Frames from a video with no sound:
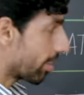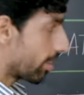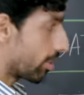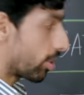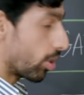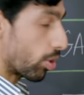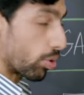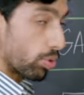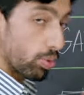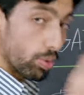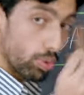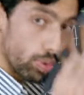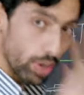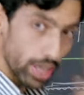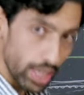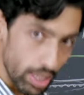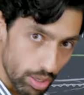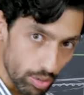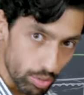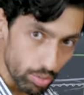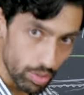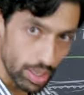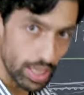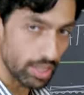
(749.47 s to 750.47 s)
The
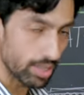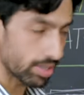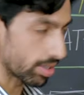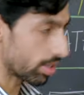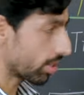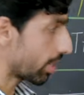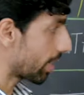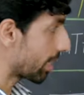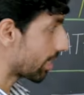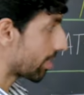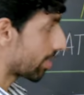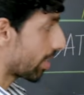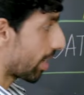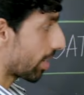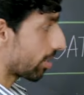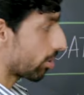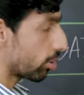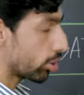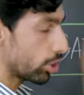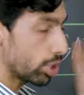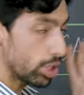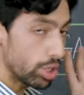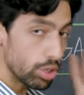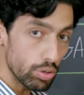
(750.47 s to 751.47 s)
real reason is
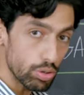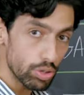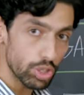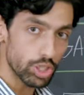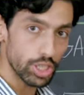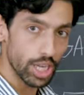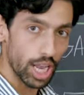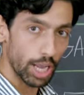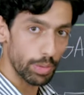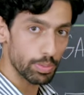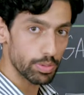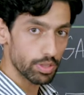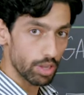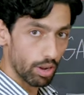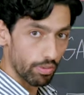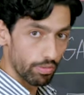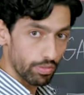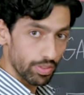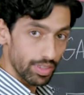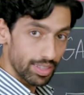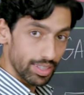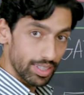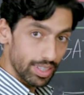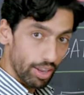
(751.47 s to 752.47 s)
that two shapes
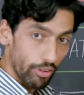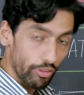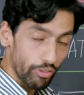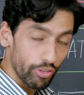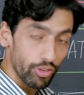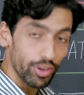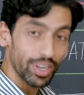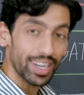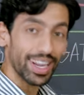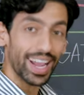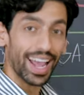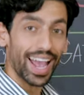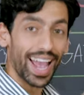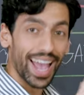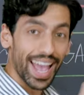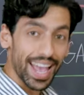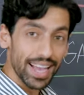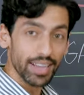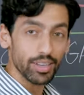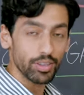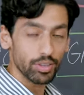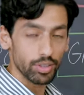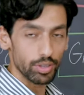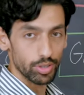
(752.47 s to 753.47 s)
of differing
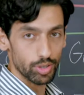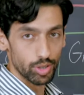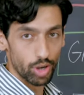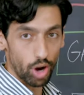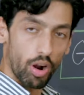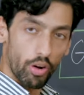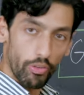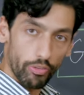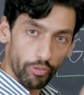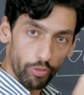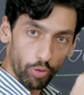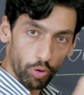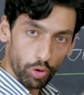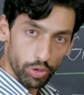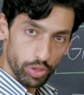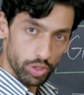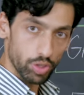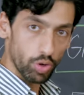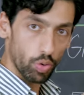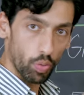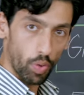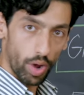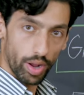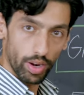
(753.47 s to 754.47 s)
angles are
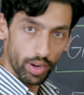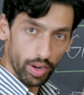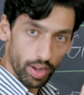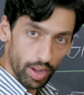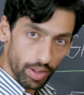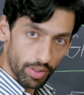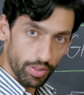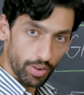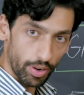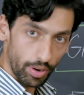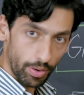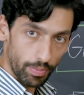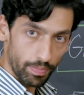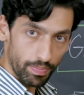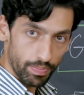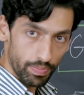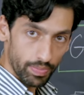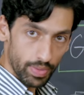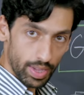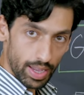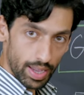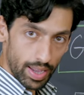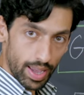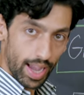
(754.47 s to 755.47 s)
forced to one another.
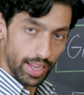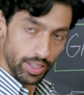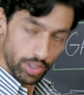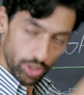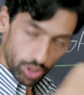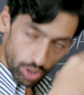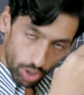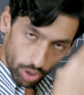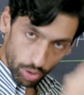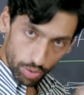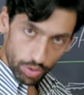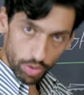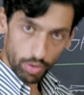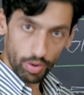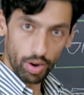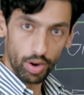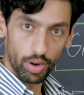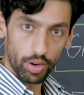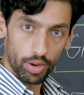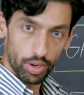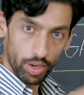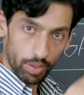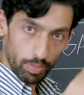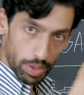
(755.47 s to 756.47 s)
And so there
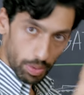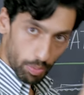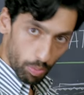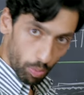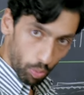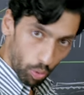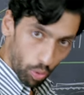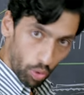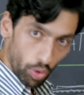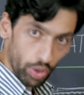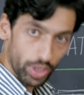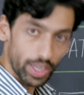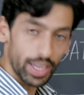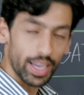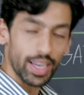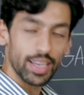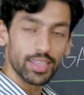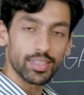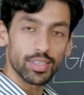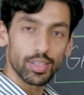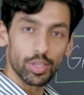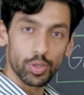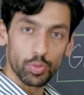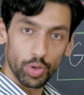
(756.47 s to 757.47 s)
are going to be more
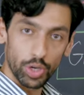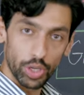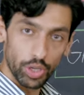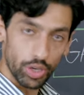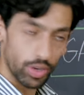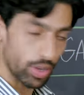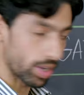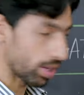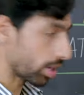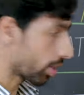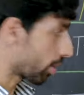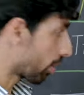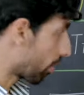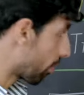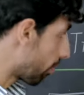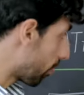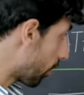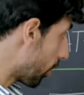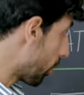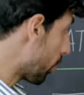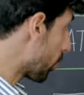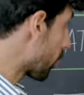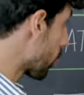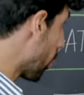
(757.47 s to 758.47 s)
cases where you're going to
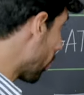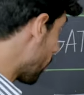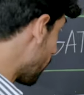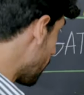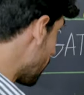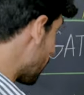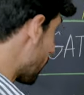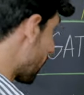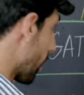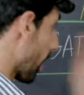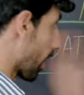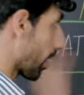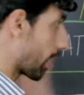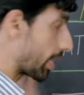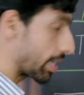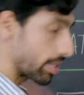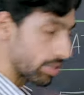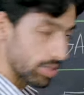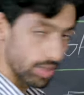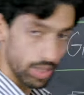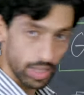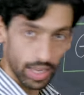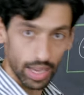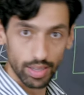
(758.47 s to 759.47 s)
confuse all these
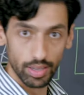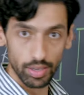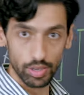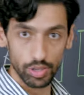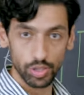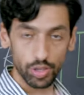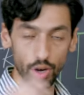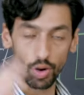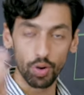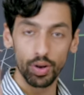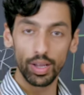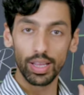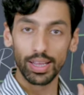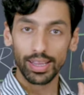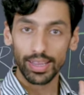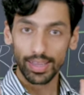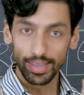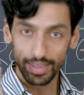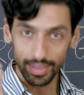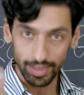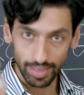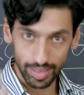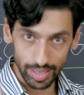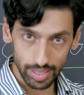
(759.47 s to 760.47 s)
techniques together. So
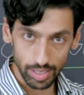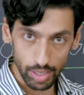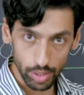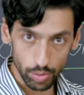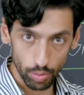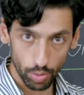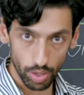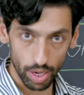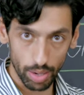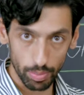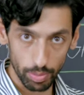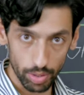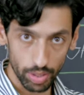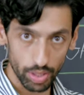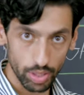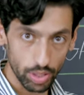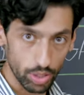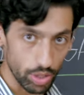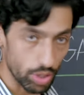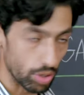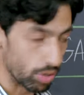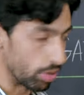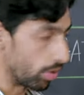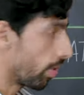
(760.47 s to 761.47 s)
this is what I'm going to
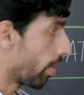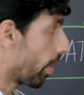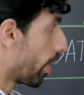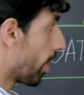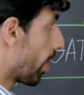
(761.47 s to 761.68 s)
do.